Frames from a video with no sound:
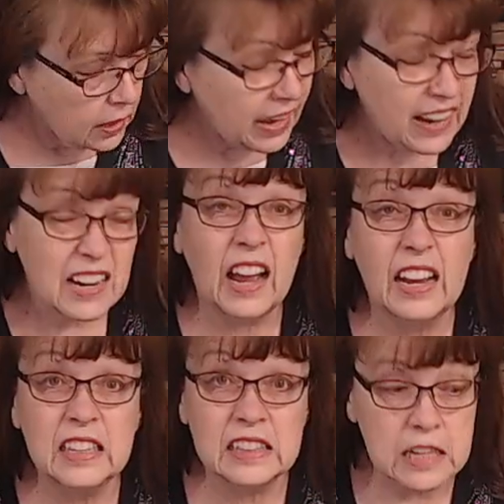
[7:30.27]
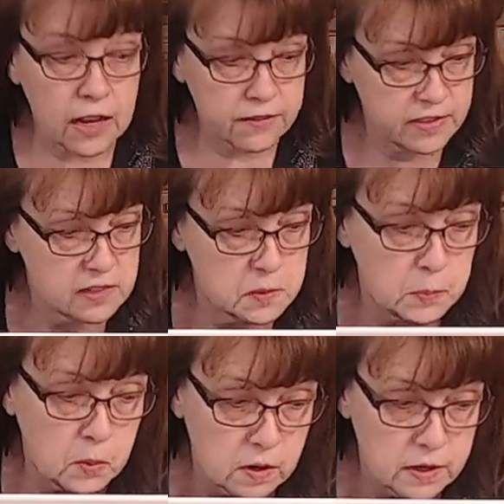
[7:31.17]
And I love this
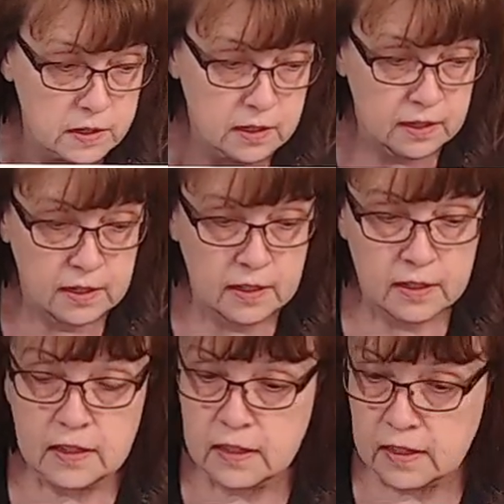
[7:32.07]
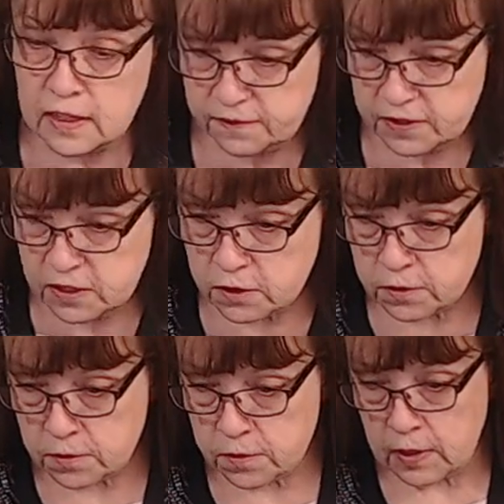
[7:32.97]
board. If
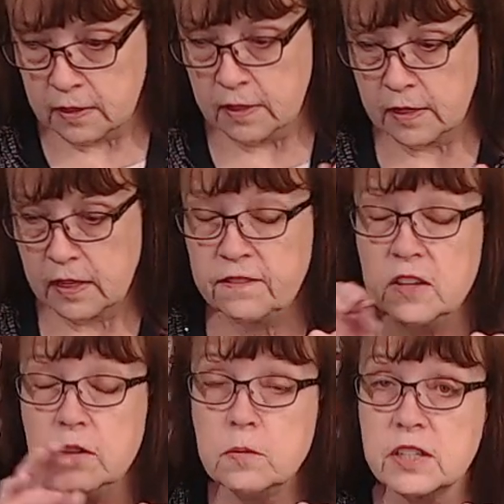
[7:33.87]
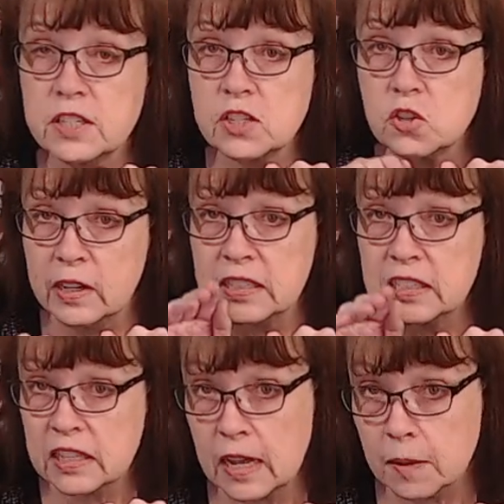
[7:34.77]
you, if you were to join
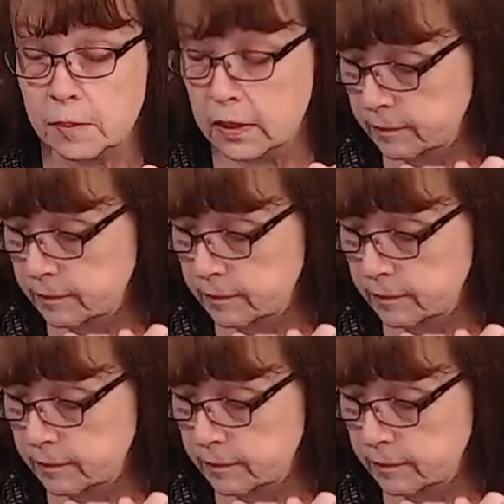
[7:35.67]
club,